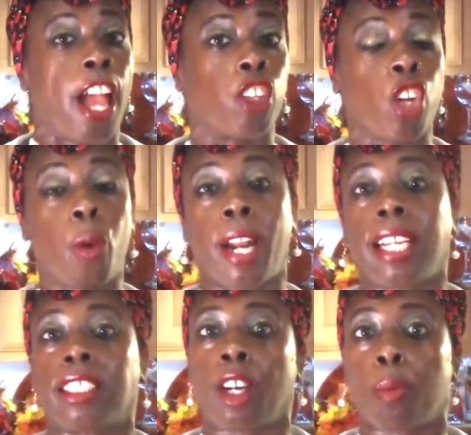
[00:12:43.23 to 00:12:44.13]
And you know
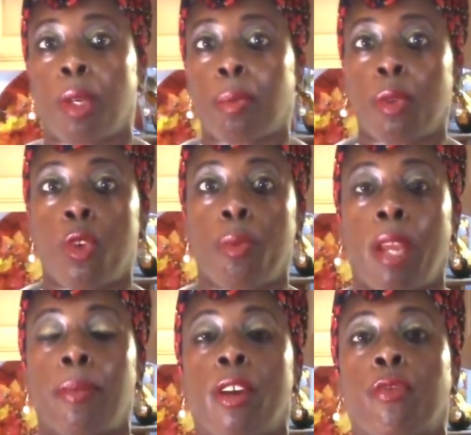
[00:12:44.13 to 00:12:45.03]
what I tell people who
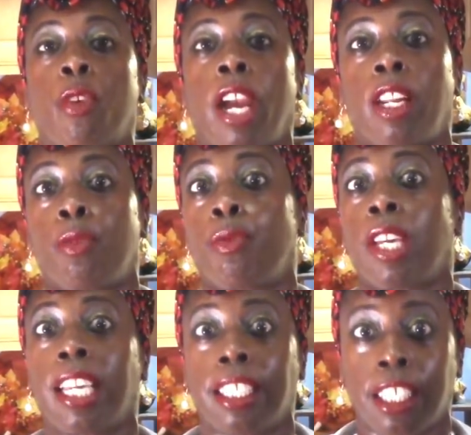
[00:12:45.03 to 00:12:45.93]
may be afraid of
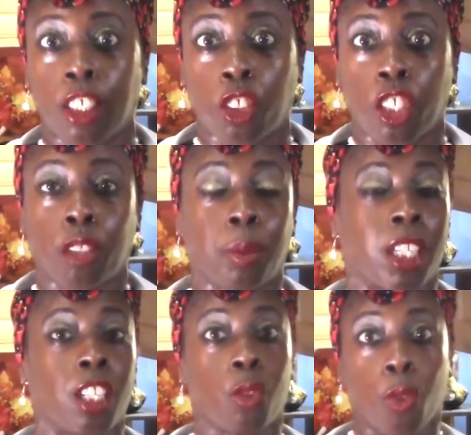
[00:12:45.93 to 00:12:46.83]
vegan dishes,
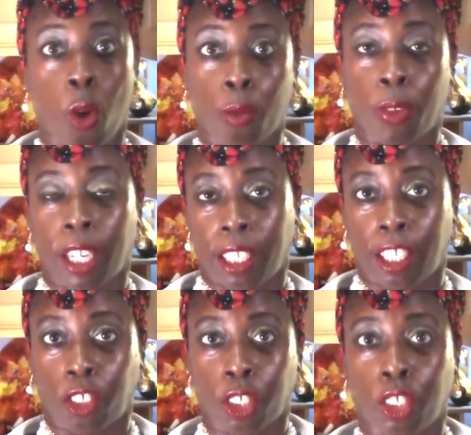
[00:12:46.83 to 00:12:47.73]
particularly raw vegan
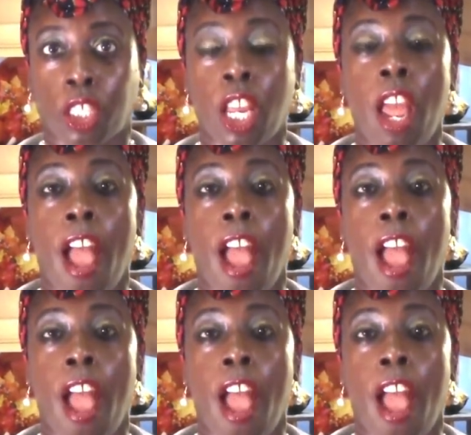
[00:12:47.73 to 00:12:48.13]
dishes,